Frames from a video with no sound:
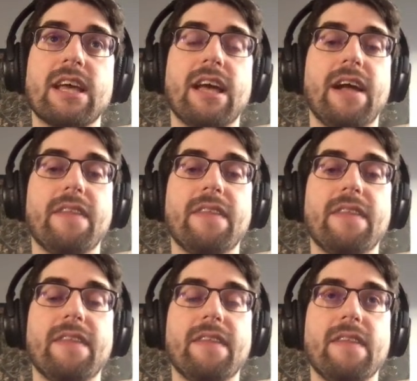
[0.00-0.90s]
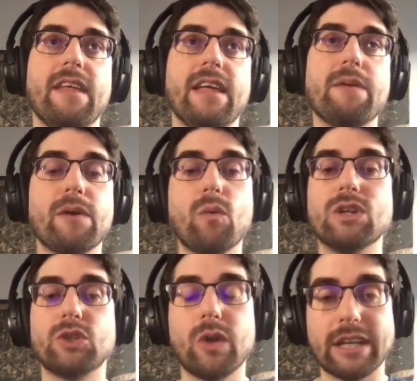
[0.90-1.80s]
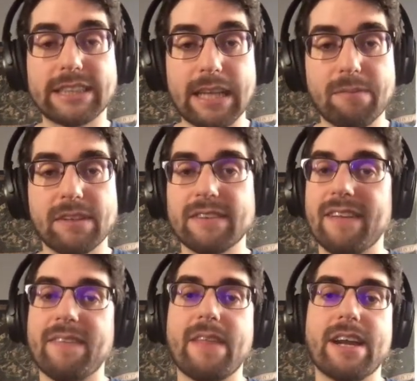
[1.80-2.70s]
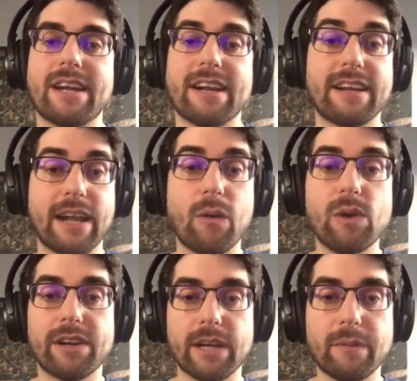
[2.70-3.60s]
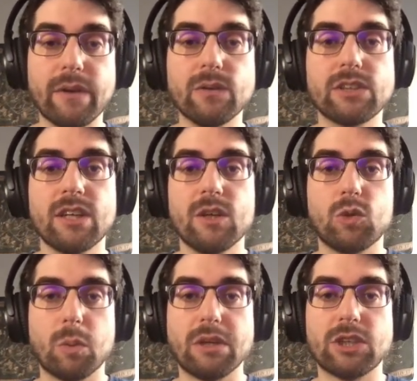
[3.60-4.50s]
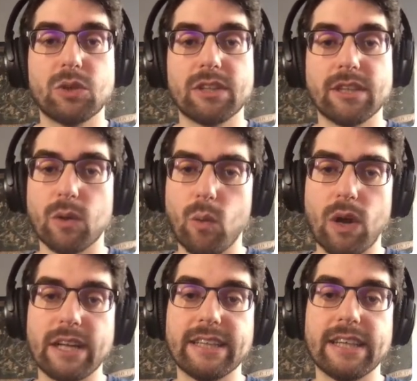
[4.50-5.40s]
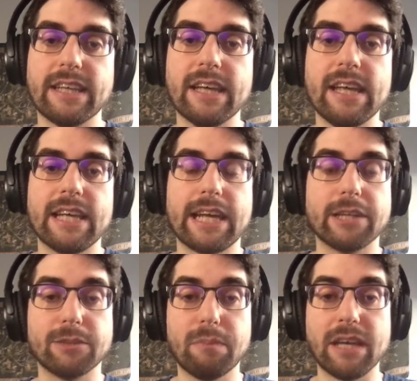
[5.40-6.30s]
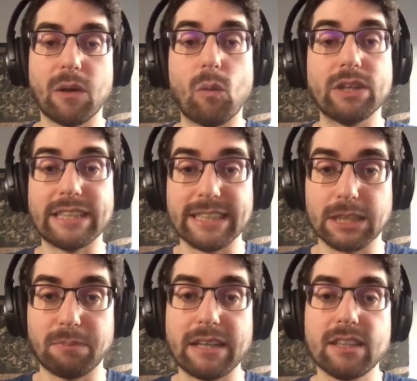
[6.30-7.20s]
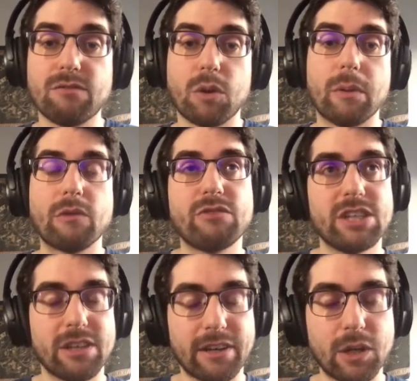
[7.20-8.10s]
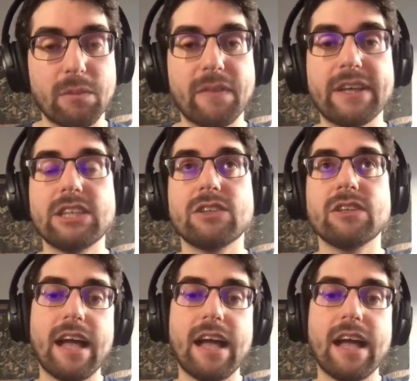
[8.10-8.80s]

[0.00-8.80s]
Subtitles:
and even once you are accepted, there are regular reviews to make sure that the quality keeps being what is expected from an official recommendation.